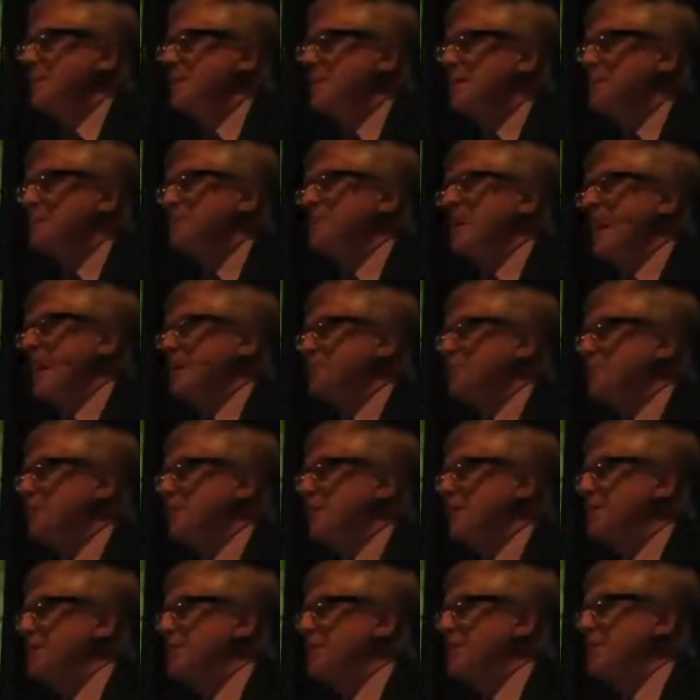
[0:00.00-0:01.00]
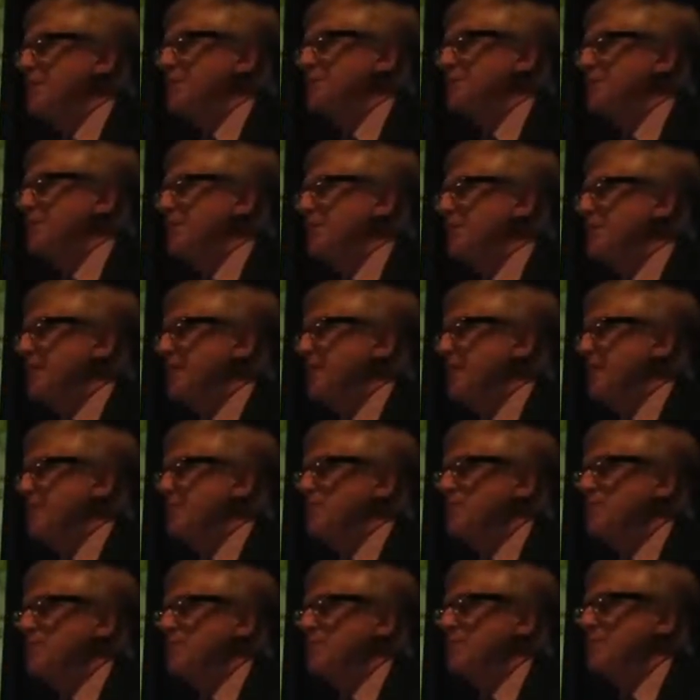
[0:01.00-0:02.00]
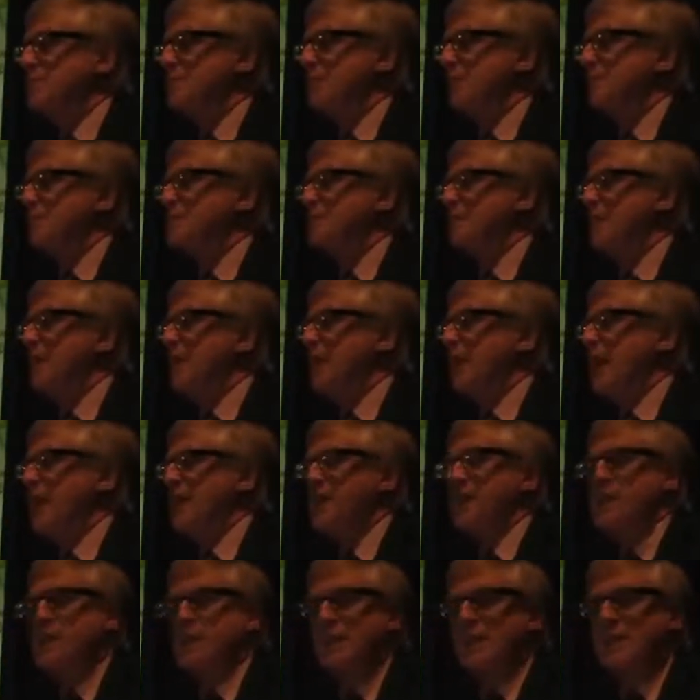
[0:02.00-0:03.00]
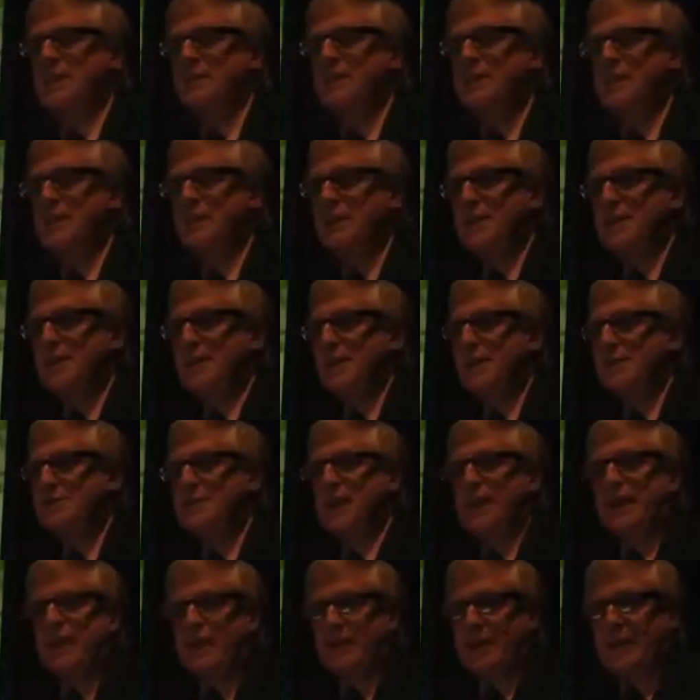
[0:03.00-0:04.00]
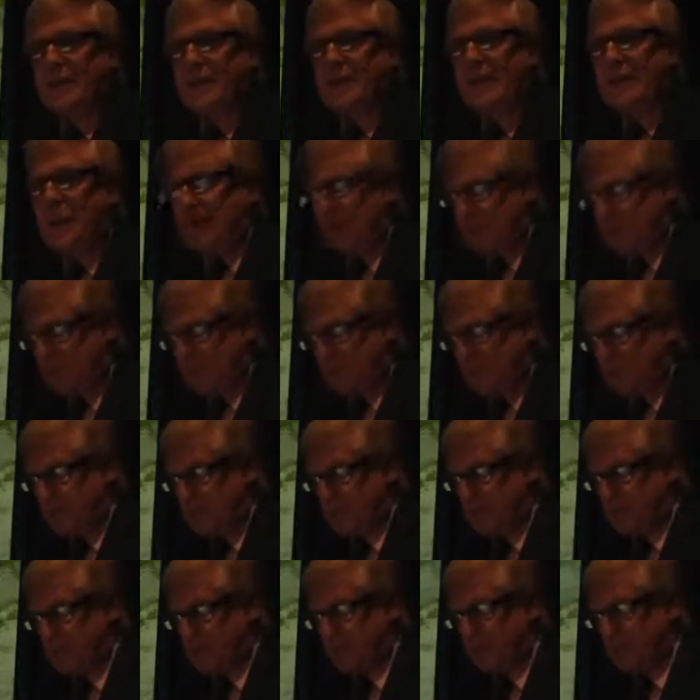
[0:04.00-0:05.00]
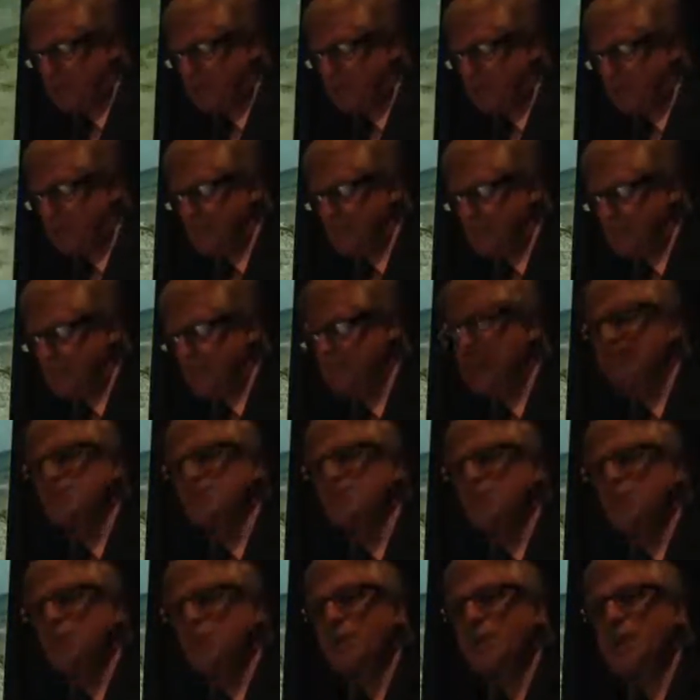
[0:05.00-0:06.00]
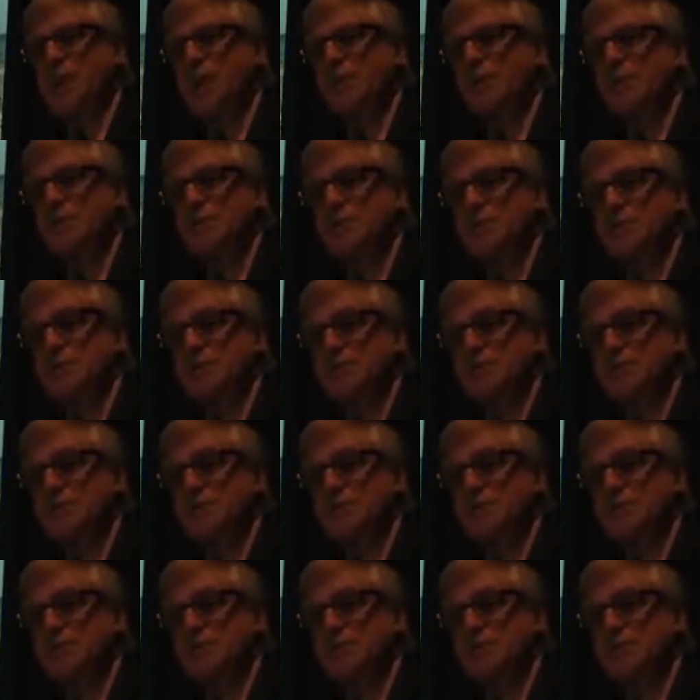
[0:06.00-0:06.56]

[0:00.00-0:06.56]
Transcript: and capture increasing levels of solar energy the bigger it gets. But that's not what happens.